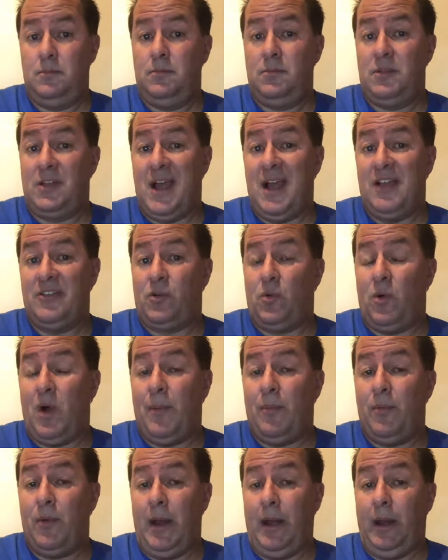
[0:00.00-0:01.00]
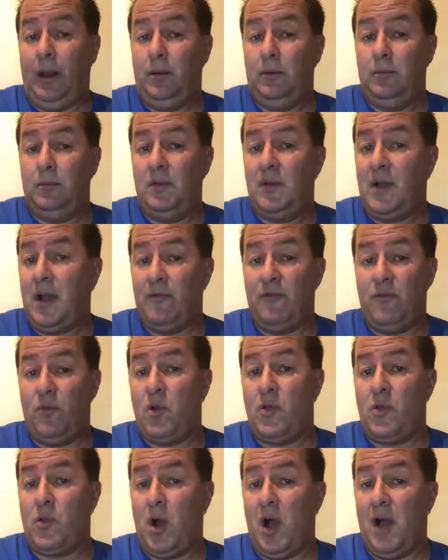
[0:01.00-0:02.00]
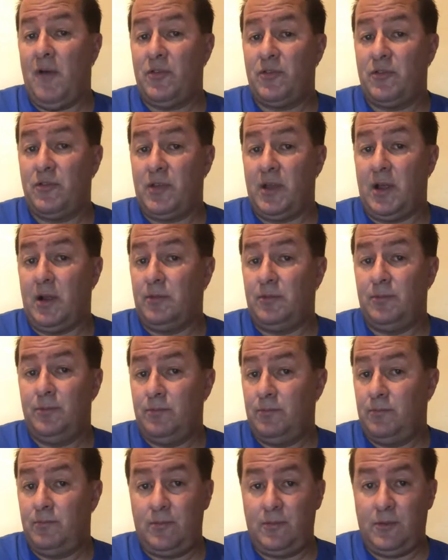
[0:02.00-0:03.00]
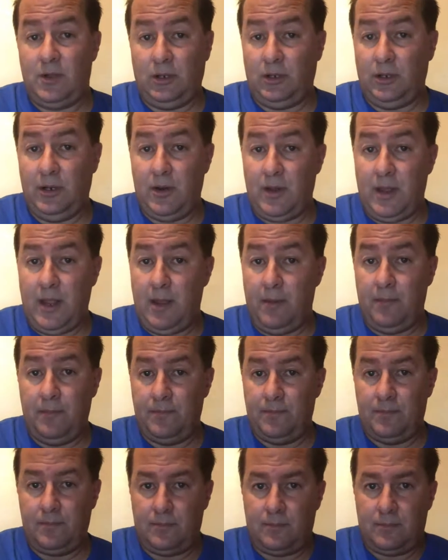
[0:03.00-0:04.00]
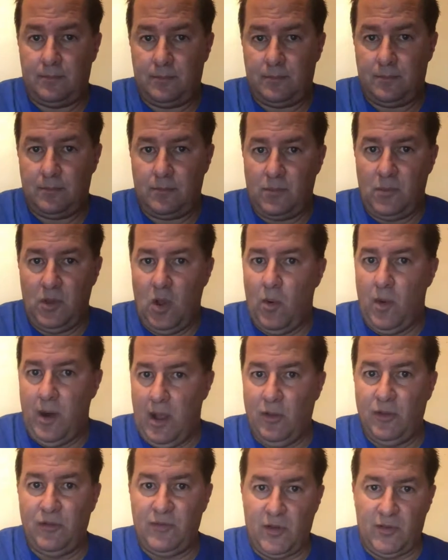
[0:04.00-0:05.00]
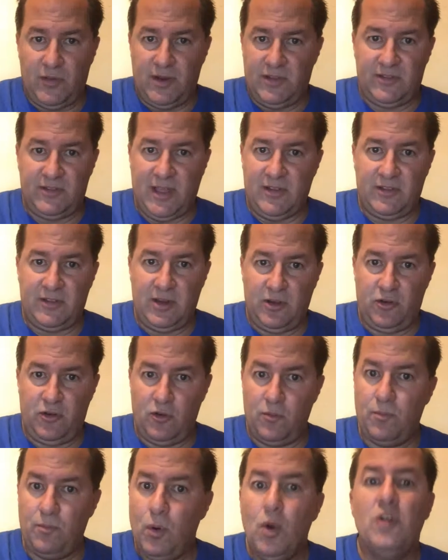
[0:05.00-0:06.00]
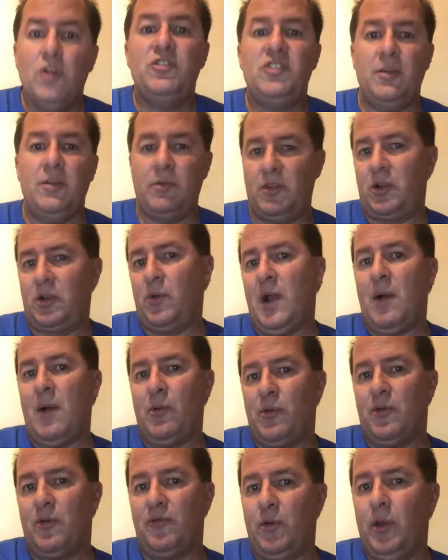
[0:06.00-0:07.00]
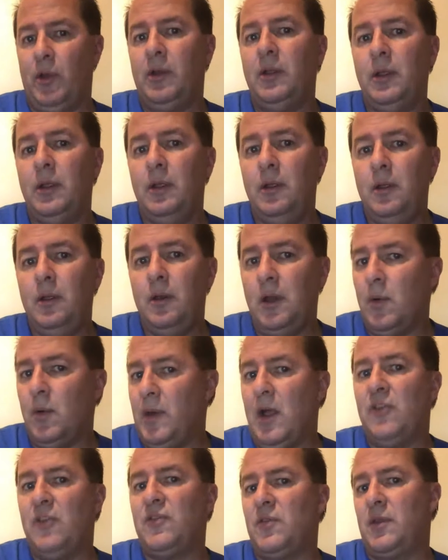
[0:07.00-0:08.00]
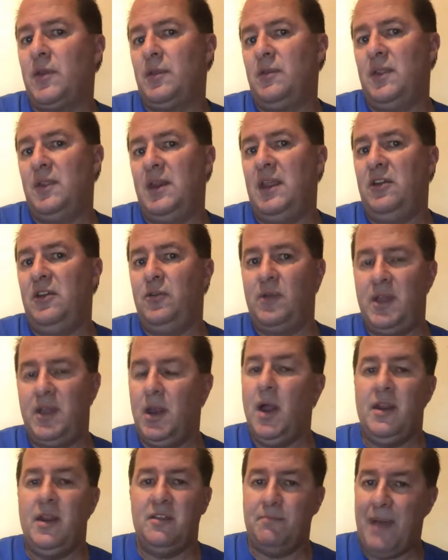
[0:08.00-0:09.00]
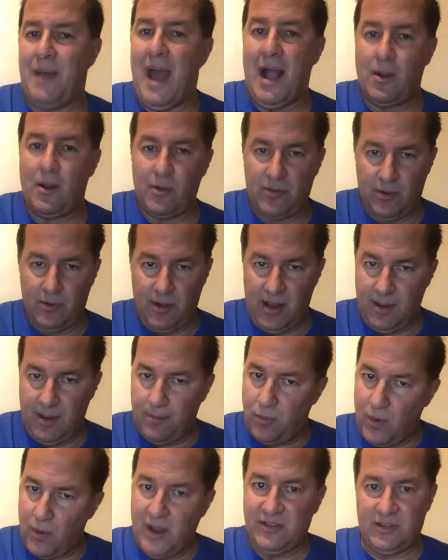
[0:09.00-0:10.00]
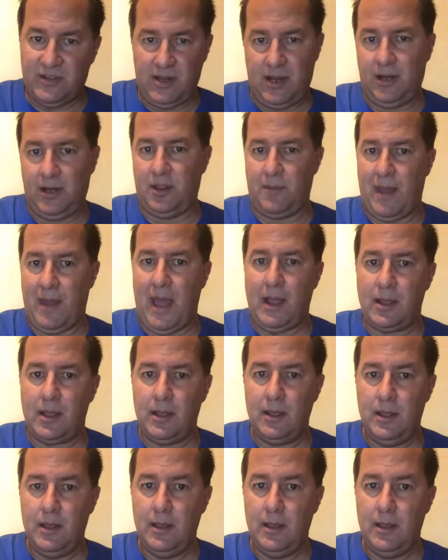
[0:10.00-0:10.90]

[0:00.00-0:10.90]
the guy's cooperating, you've got 4 other officers there, clearly no one else felt the necessity to push him to the ground with their foot. No one else would need to get on his back with their knee and press the knee into the back.